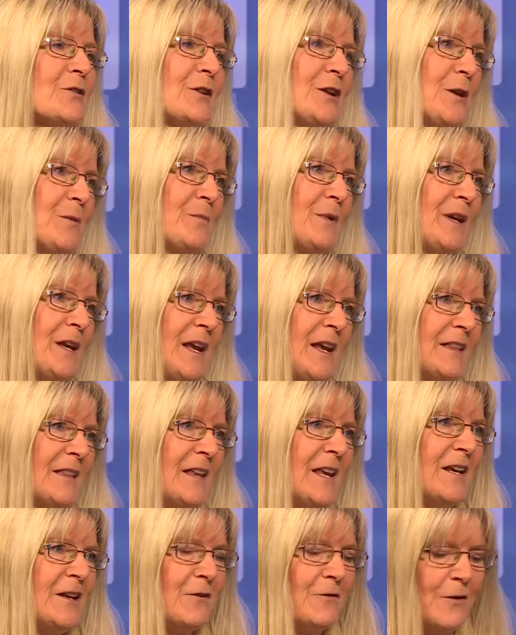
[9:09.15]
Kim McCann,
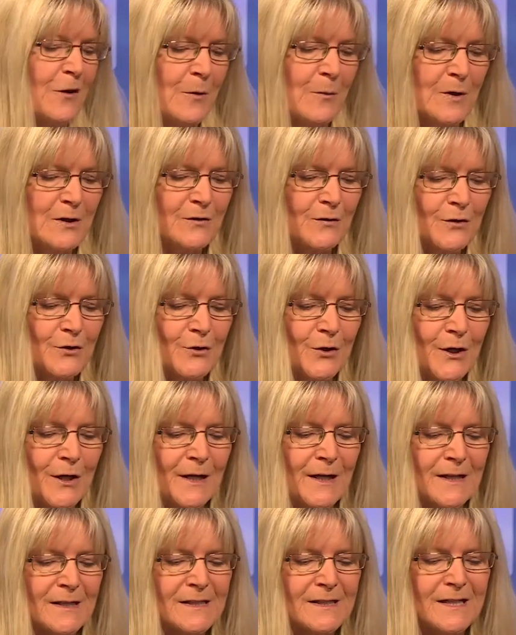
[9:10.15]
thank you very much for
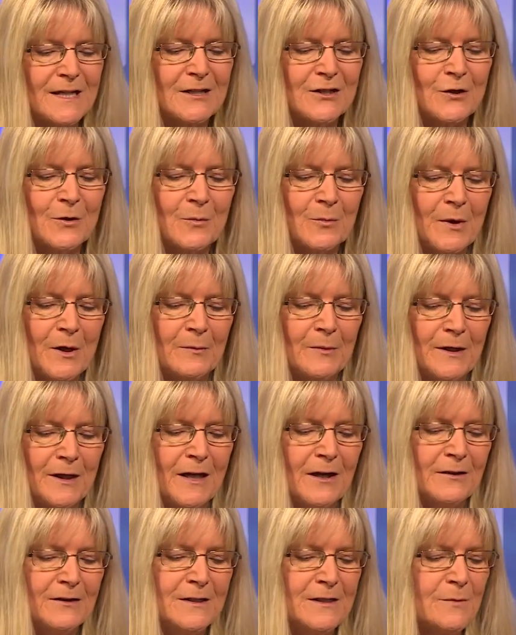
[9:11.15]
joining us, Senior Public
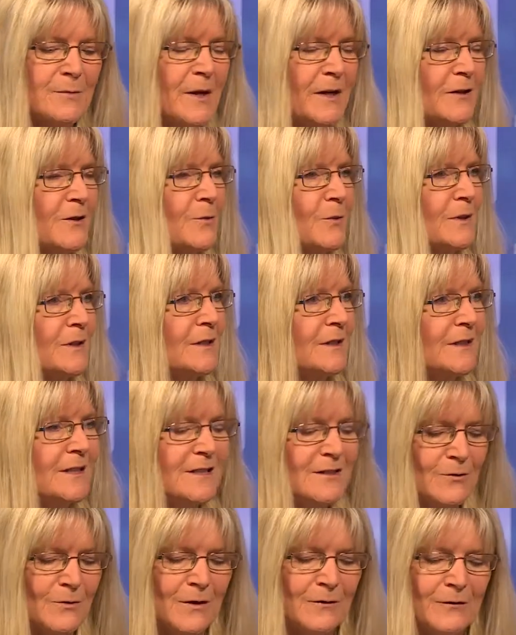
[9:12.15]
Health Inspector with the
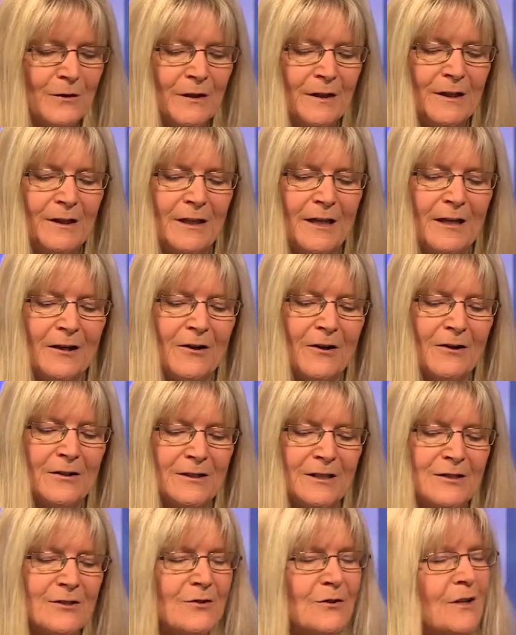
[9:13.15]
Leeds, Grenville, and Lanark
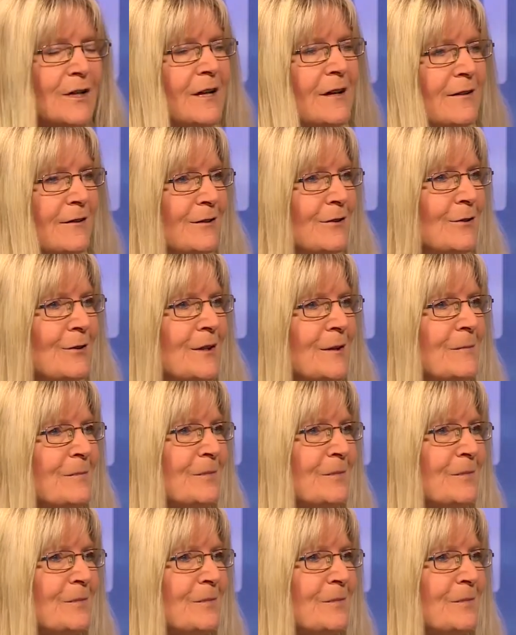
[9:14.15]
District Health Unit.